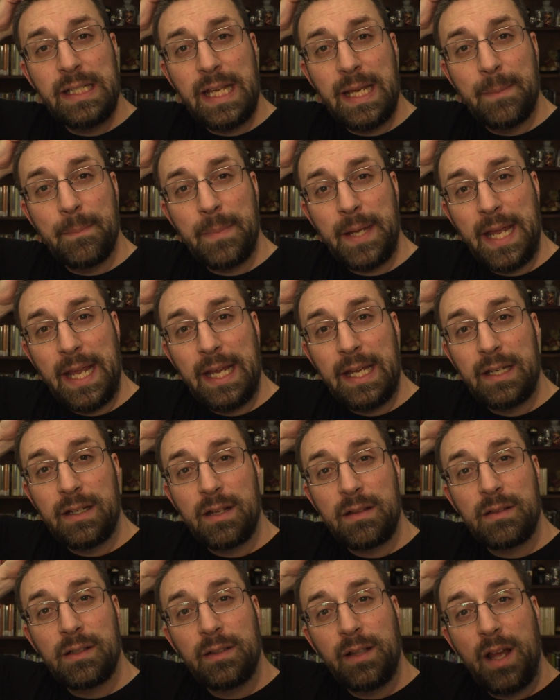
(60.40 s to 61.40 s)

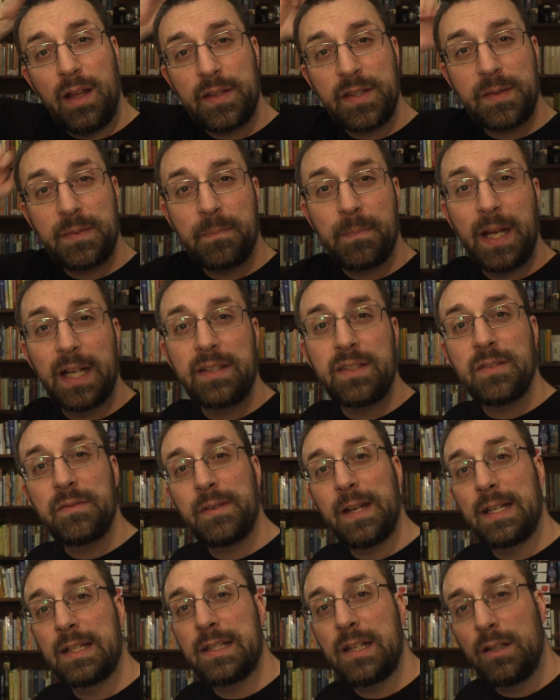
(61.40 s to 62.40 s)
campaign The Lost Minds of
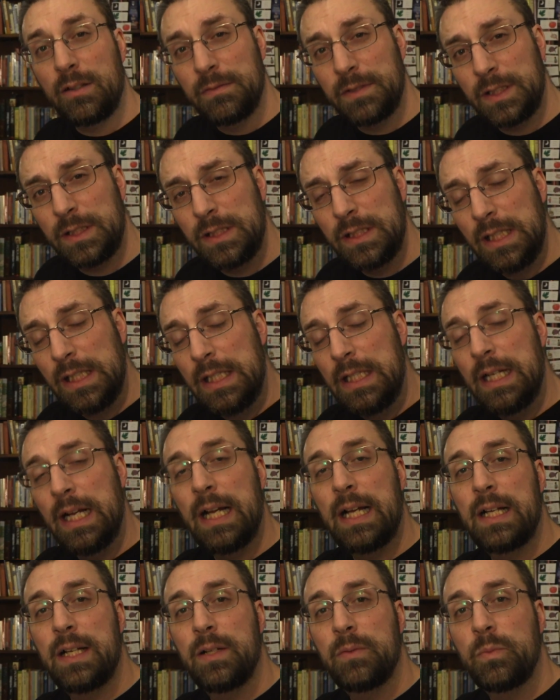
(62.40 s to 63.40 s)
Phandelver
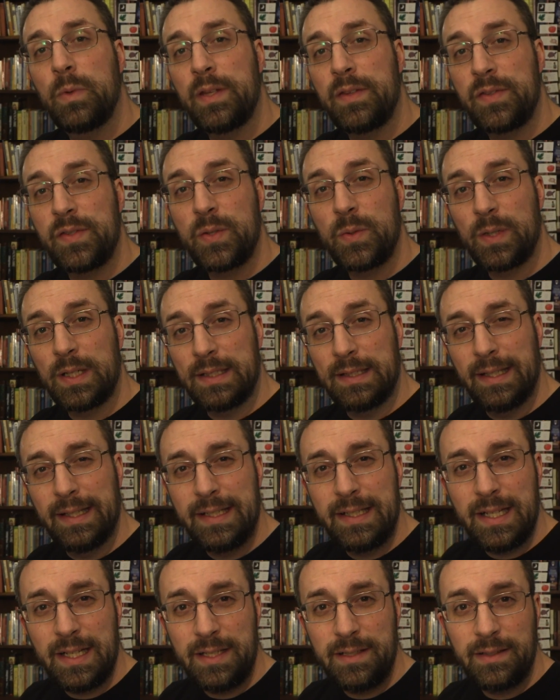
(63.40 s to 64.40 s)
uh, with Stuart and
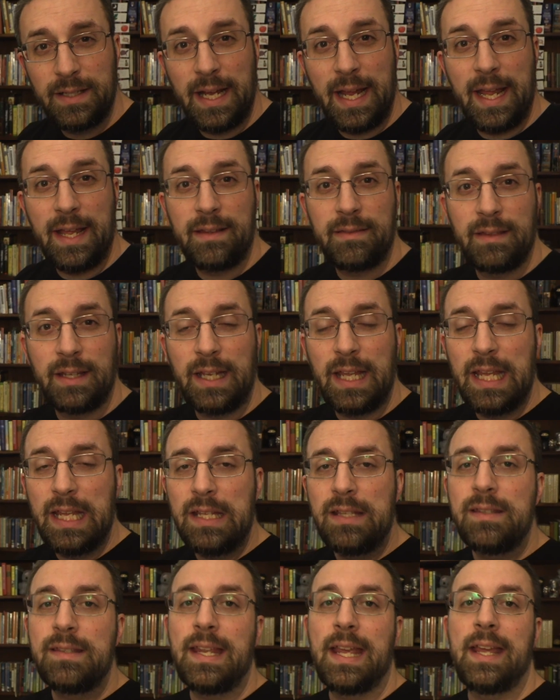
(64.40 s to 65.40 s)
Linda and the
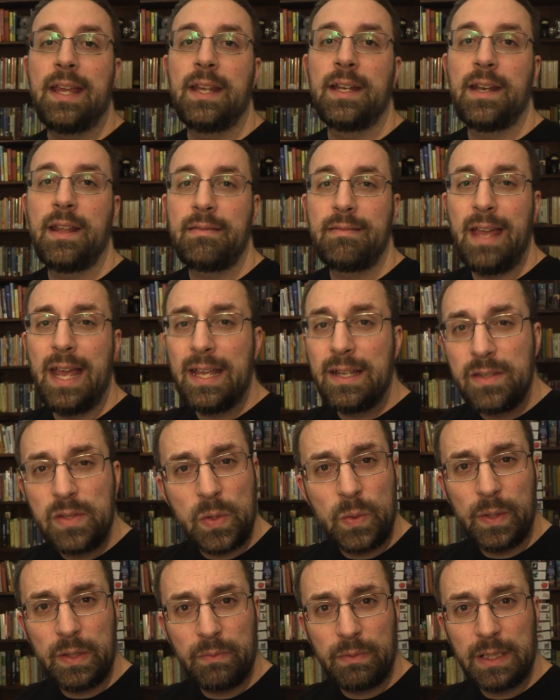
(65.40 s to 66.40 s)
kids and that is
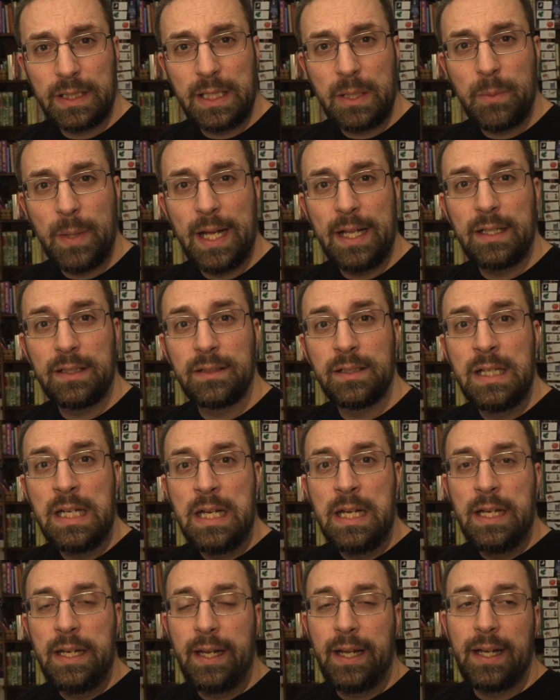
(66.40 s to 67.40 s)
going really well.
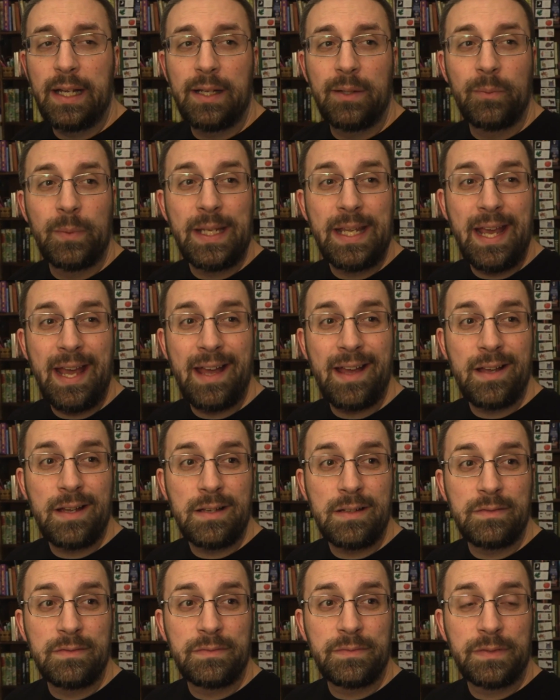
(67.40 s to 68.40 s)
Uh, we
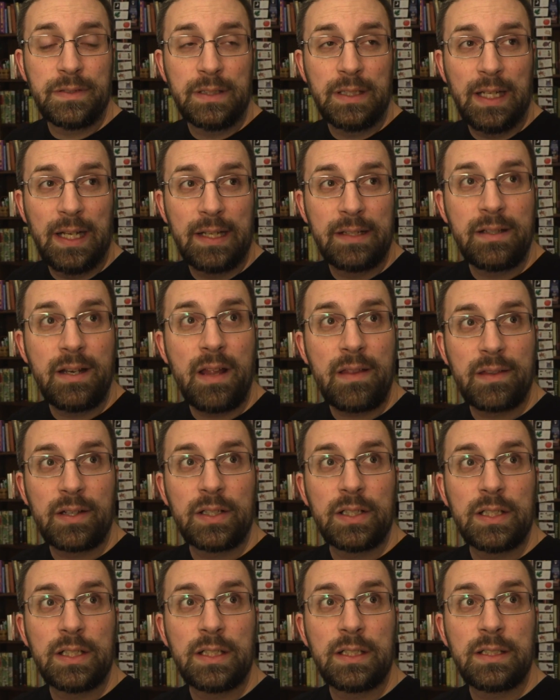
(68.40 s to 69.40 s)
have
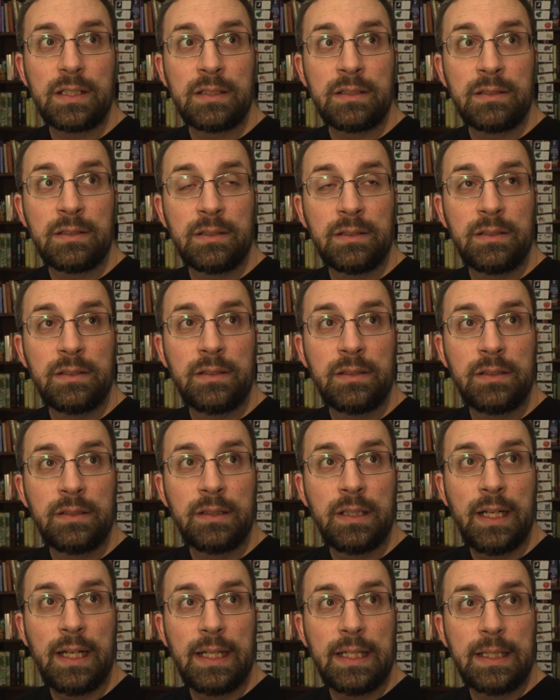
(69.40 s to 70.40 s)
another
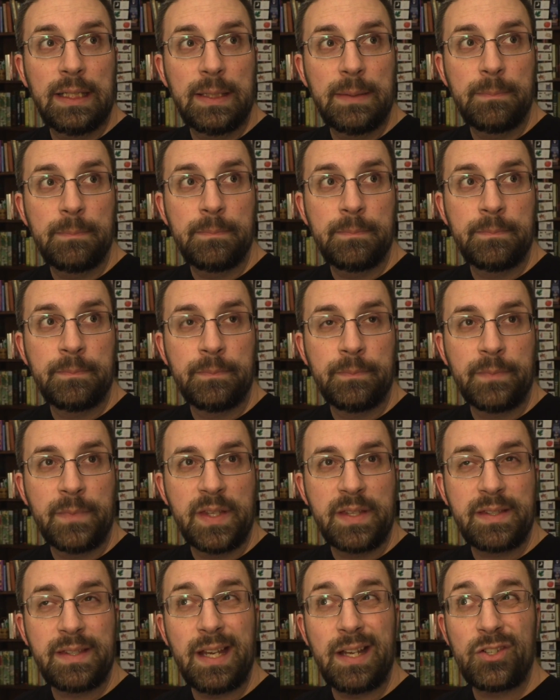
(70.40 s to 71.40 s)
um,
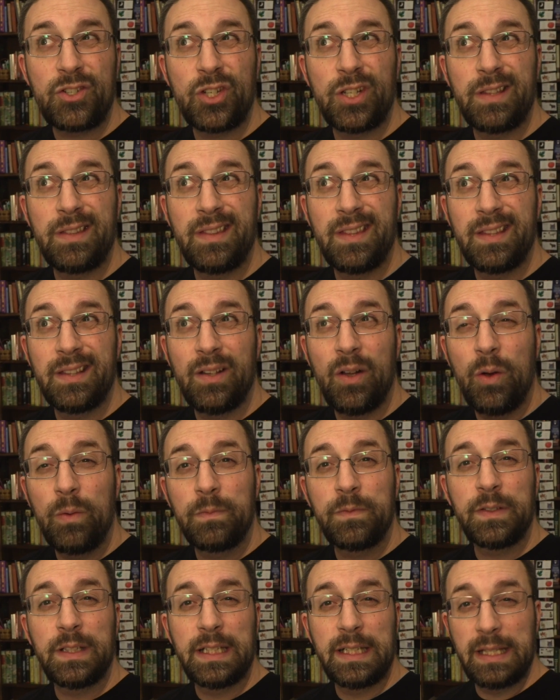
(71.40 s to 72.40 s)
session
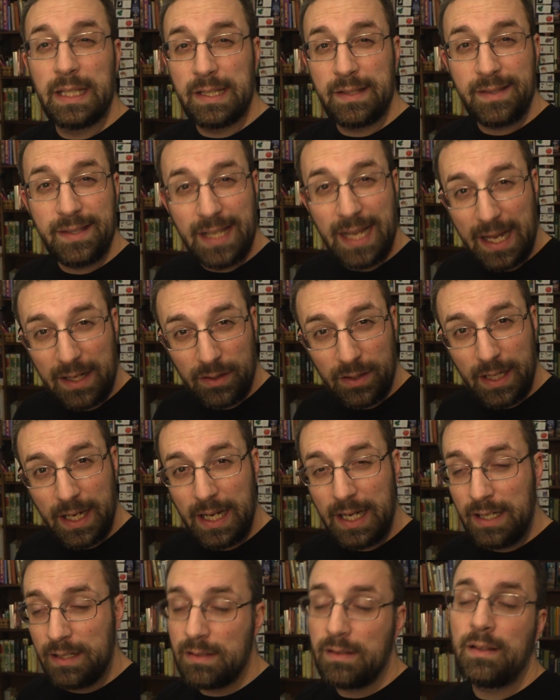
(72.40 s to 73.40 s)
hopefully this
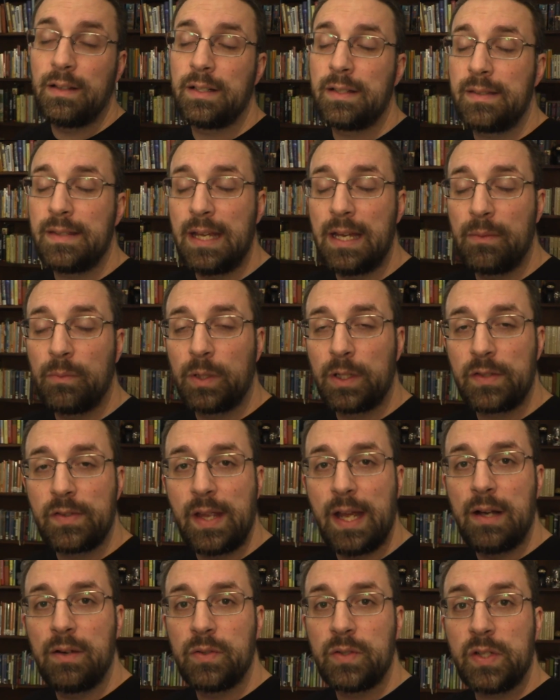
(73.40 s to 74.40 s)
Saturday as long as that works
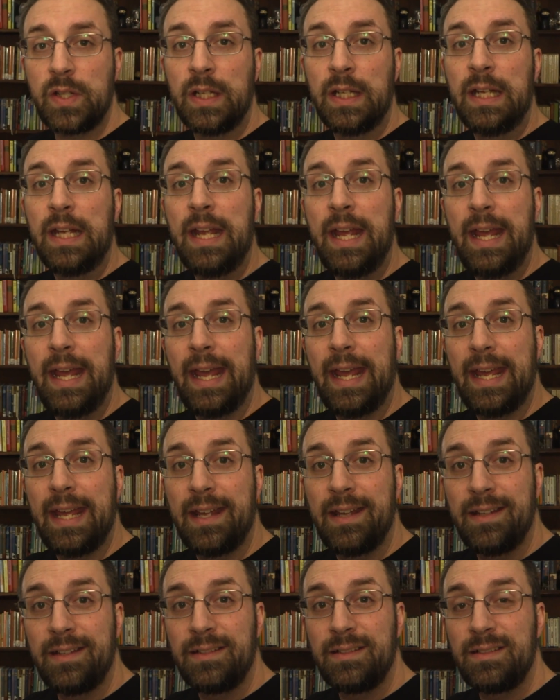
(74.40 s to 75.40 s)
out
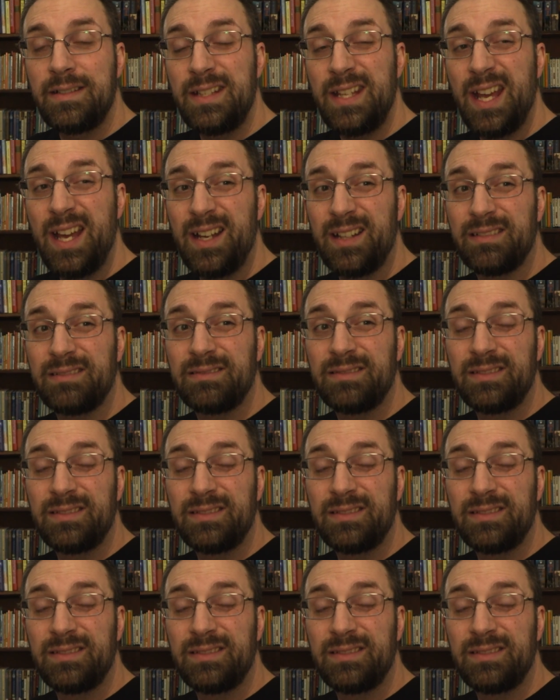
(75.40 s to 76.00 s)
and yeah